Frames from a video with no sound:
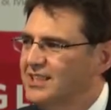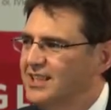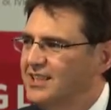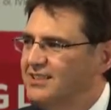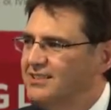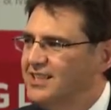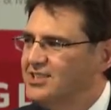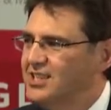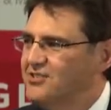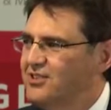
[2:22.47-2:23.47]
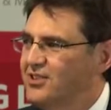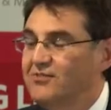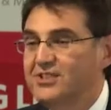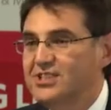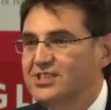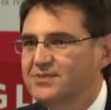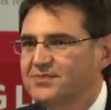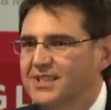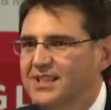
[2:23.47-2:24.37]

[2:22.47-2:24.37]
And that sounds very obvious.